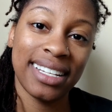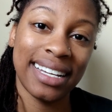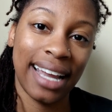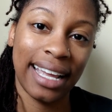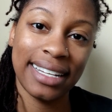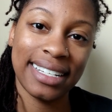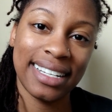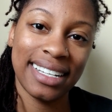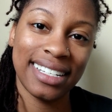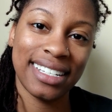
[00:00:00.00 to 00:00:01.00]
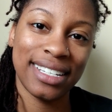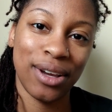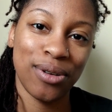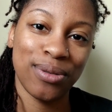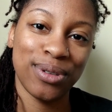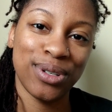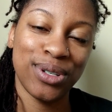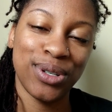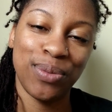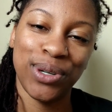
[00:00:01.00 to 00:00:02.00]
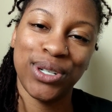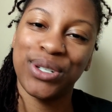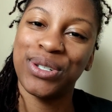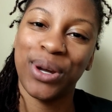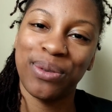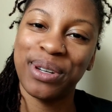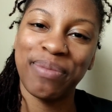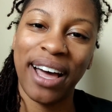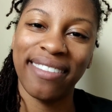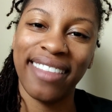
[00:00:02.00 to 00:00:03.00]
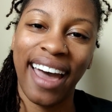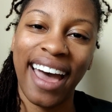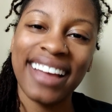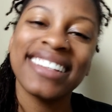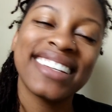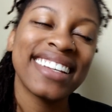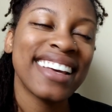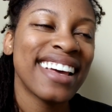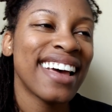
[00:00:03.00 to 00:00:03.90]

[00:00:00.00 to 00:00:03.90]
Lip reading: tonight. So super stoked about that.